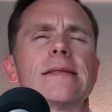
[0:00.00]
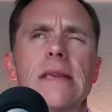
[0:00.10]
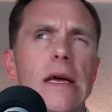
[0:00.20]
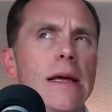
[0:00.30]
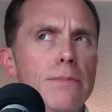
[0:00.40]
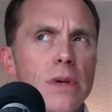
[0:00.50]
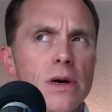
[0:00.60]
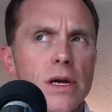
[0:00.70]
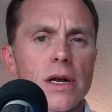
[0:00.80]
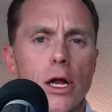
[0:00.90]
$10
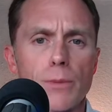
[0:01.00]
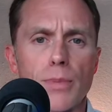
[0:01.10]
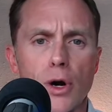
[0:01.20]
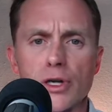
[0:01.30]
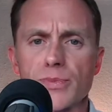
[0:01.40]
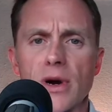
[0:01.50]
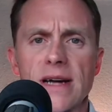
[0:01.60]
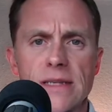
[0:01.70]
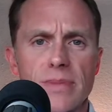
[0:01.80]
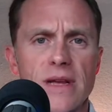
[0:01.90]
million purse prize.
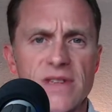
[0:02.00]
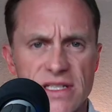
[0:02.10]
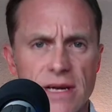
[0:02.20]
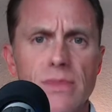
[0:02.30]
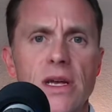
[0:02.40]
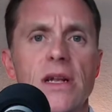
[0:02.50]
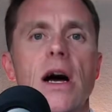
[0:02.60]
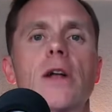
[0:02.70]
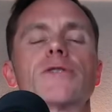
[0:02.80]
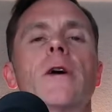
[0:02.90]
I believe it's $10 million
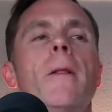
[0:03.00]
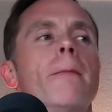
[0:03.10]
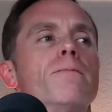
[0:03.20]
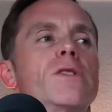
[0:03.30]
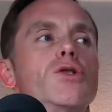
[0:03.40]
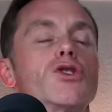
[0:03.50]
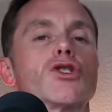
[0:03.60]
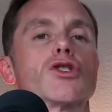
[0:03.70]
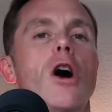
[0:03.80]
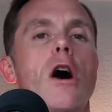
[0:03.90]
to
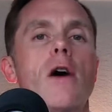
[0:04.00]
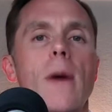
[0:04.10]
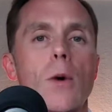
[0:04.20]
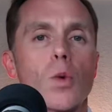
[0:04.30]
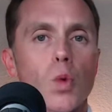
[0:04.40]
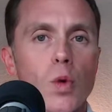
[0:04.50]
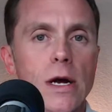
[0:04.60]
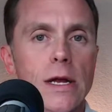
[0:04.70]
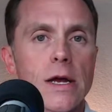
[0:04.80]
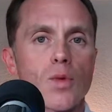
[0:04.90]
solve
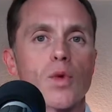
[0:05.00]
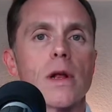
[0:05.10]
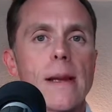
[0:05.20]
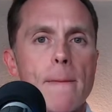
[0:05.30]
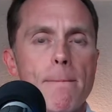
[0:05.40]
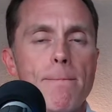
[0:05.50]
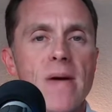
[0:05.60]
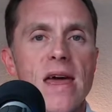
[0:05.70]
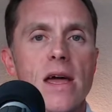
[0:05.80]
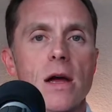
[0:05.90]
really, really
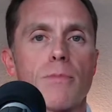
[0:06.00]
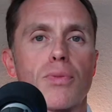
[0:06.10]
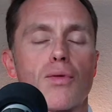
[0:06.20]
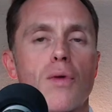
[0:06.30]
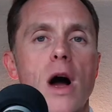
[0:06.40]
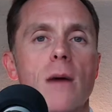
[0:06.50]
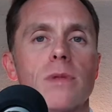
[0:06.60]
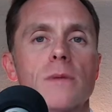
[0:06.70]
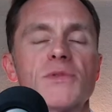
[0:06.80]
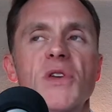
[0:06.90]
big
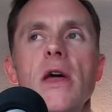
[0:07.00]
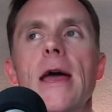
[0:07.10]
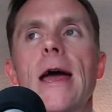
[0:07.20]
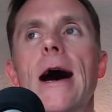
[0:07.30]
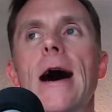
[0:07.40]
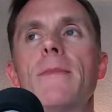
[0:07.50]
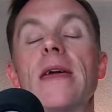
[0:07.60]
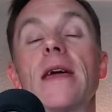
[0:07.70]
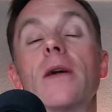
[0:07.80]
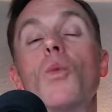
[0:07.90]
problems.
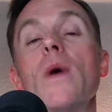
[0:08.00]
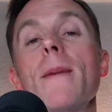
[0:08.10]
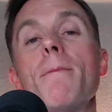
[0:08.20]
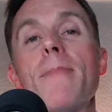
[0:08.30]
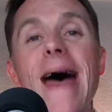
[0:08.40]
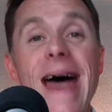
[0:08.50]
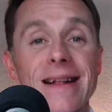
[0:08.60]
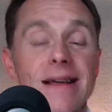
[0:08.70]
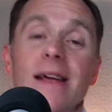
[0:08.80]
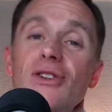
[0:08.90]
It went back.
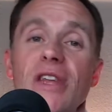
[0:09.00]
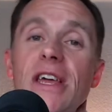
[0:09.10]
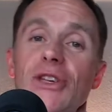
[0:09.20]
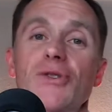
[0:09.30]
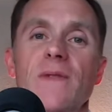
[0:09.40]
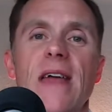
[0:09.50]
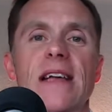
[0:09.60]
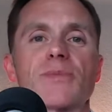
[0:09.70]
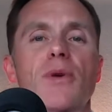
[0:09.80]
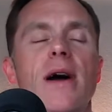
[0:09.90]
Now, here's the history of the X
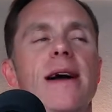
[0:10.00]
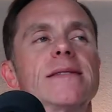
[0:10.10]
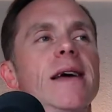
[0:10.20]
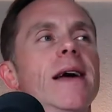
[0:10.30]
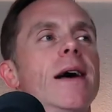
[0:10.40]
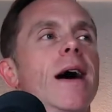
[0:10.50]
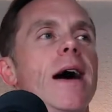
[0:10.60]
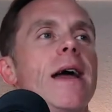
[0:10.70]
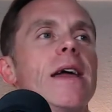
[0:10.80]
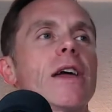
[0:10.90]
Prize.
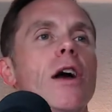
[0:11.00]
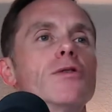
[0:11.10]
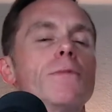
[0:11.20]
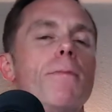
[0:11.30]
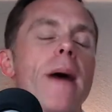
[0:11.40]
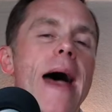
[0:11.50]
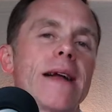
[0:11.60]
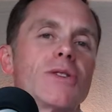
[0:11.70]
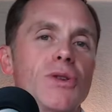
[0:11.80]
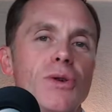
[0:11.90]
It goes back
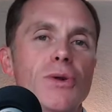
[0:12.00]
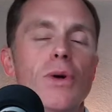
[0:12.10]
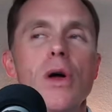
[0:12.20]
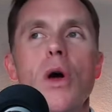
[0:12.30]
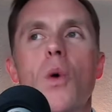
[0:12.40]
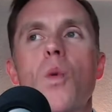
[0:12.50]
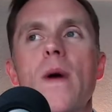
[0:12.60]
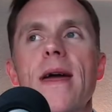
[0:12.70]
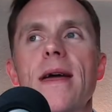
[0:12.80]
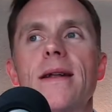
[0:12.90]
to
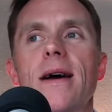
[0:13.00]
when